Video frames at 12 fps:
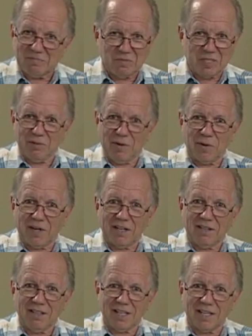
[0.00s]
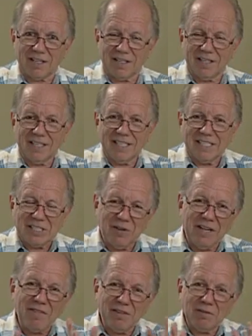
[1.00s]
She won't want to do that. So
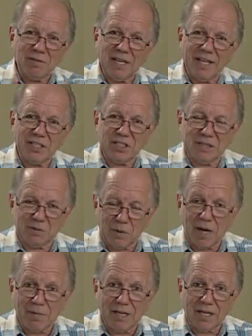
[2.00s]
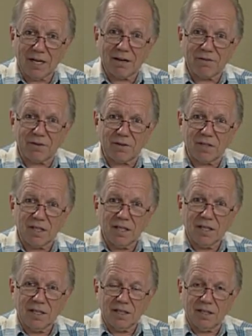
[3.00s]
even in relationships, we've got to be careful.
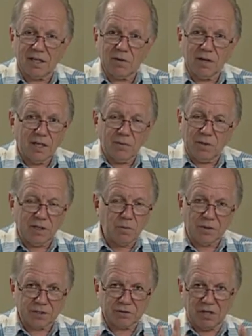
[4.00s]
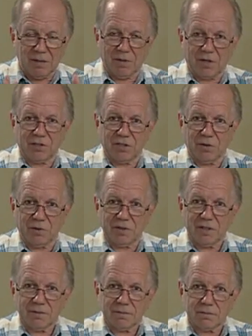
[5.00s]
You know, we don't want to scream at our
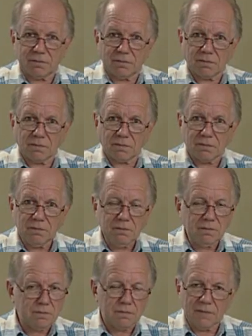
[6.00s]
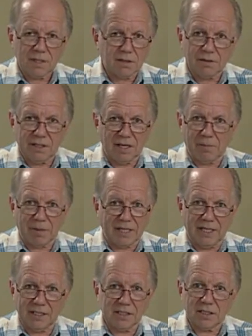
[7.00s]
children. I don't yell at my
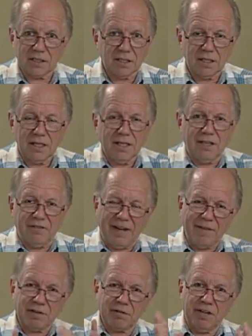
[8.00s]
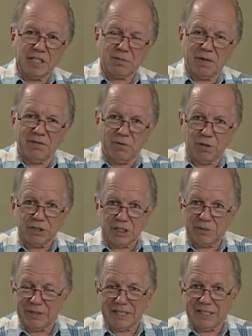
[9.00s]
kids. If I have to raise my voice,
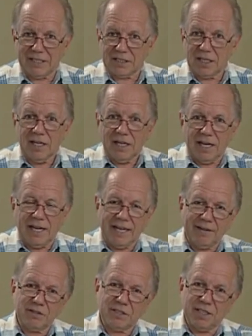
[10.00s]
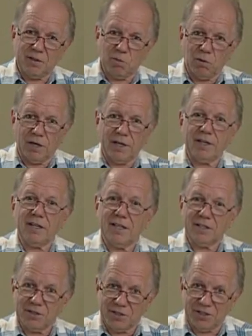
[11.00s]
it's because I haven't said one,
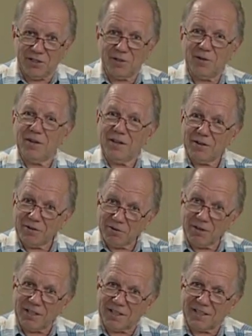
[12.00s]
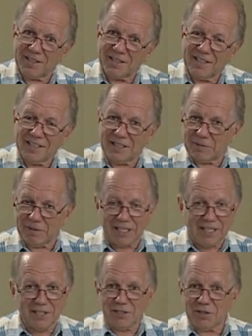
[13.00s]
two, three. Because my
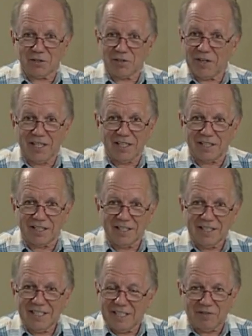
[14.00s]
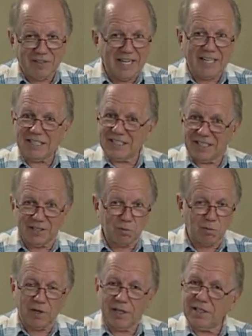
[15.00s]
kids are trained. If daddy says
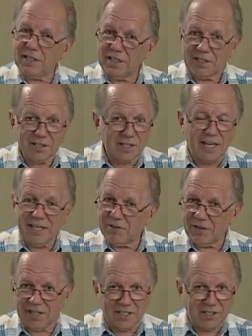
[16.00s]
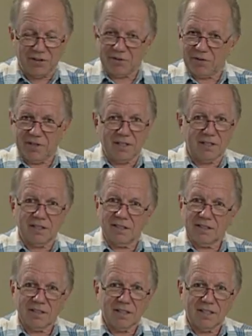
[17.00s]
one, I never get to three.
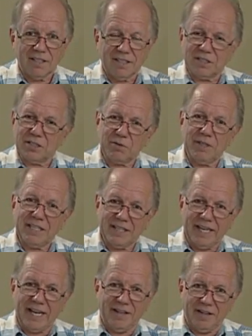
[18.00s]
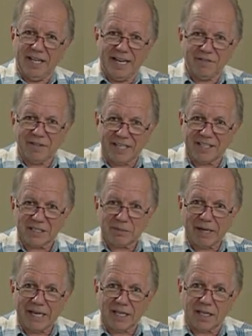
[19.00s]
Because three, they, ha- they have to get a
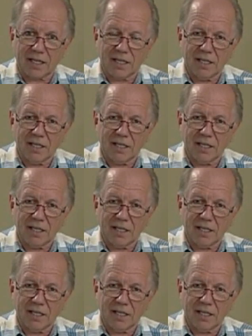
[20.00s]
spanking.